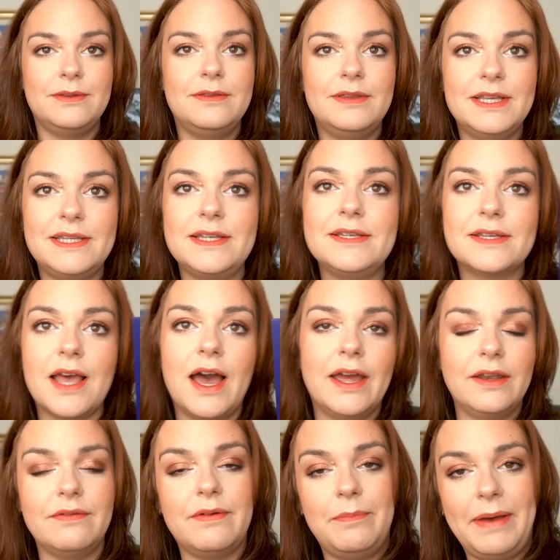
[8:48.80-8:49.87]
this is
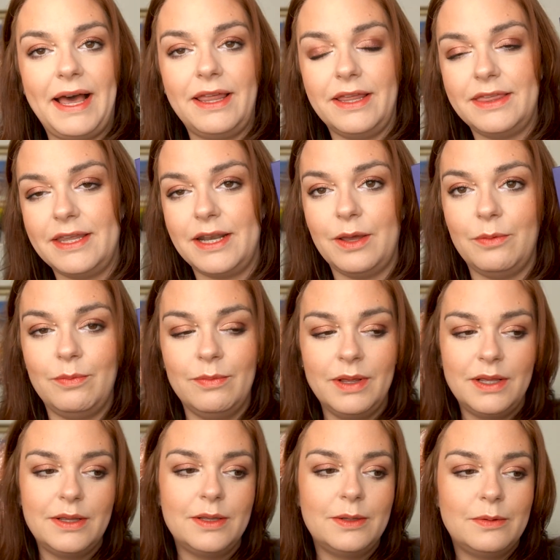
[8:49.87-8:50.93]
kind of a palette that I
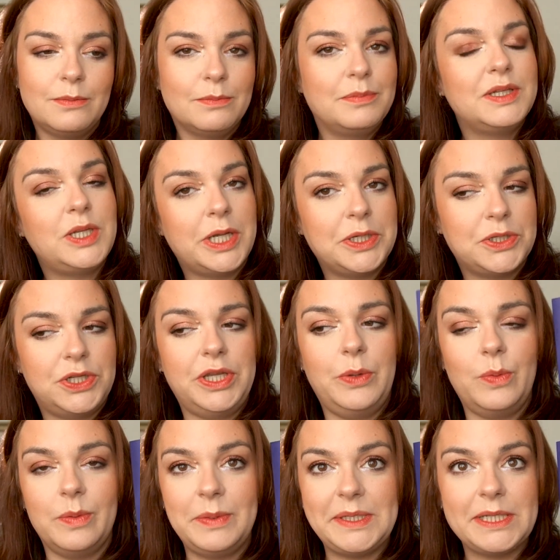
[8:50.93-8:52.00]
potentially
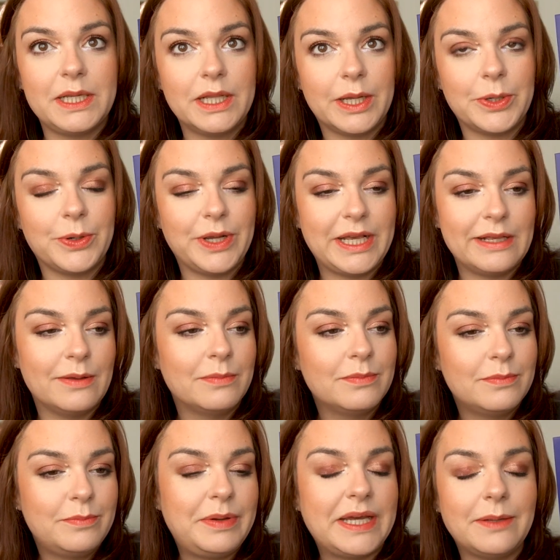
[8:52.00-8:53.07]
will be decluttering,
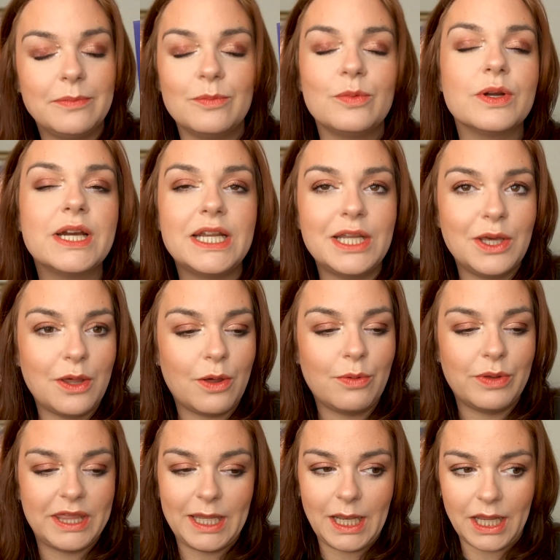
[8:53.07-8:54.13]
but we're gonna go
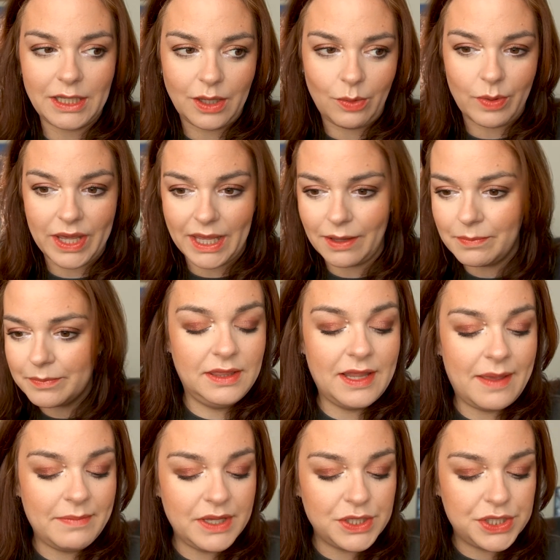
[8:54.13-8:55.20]
with it anyway. Let
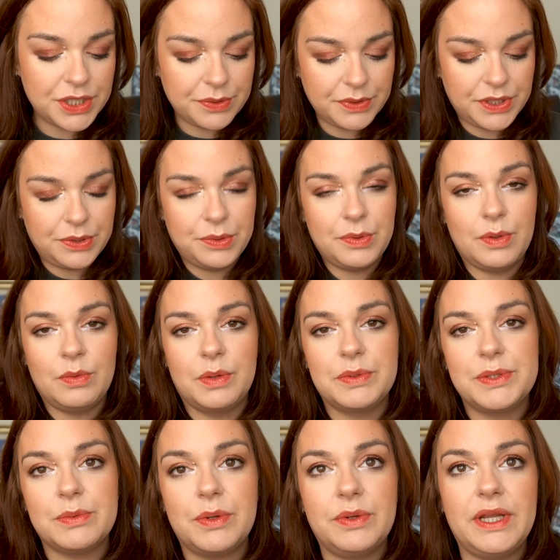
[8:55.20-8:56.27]
me show you what
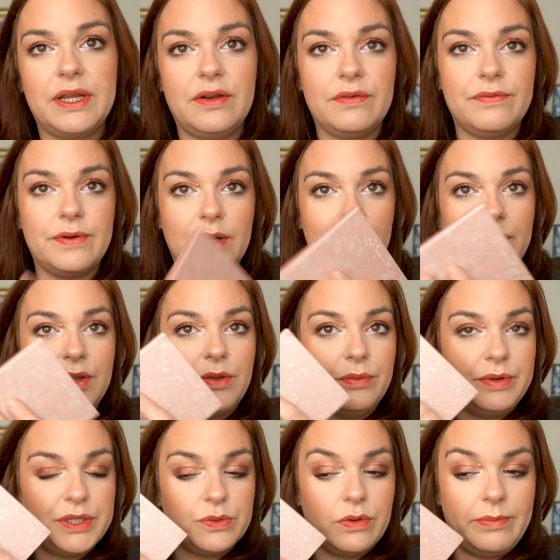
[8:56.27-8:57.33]
was rolled in from the
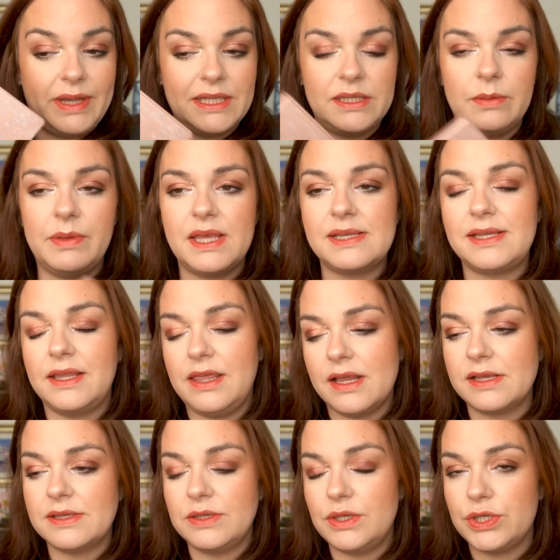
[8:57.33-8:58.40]
Rich Romantic because I think
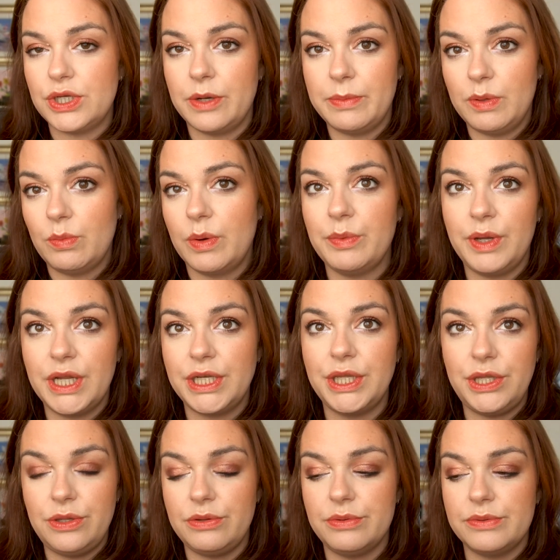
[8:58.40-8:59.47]
it's gonna determine what we're gonna
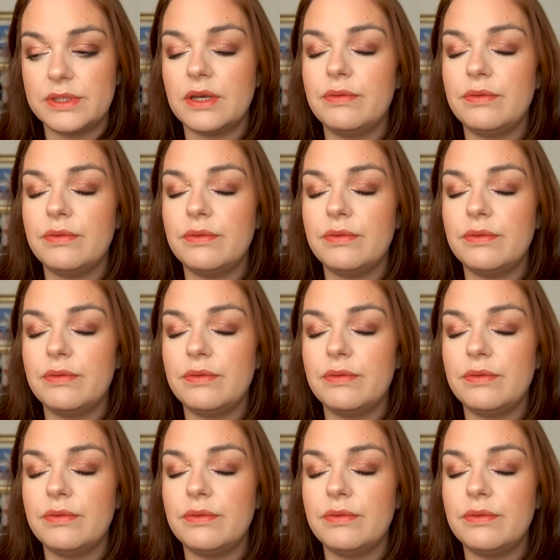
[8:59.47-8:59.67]
use